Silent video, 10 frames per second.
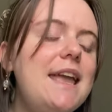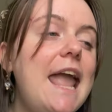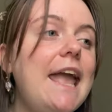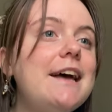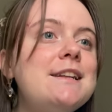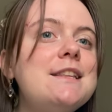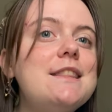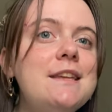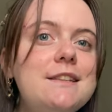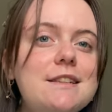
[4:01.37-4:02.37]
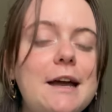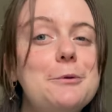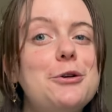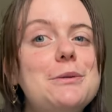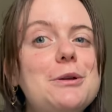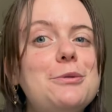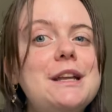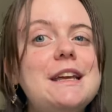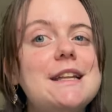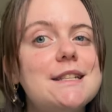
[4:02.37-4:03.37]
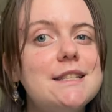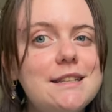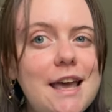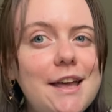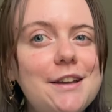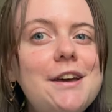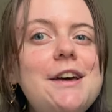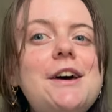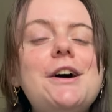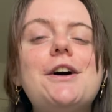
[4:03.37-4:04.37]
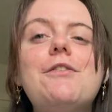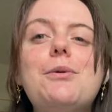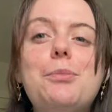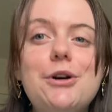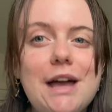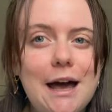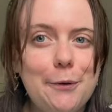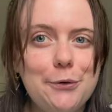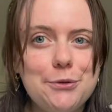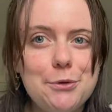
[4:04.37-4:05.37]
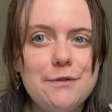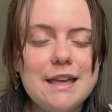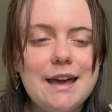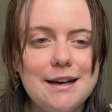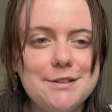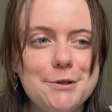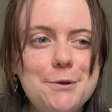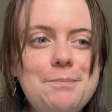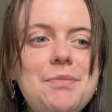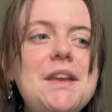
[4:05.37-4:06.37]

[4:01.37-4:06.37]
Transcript: And this I'm going to be reading instead of the book Howl's Moving Castle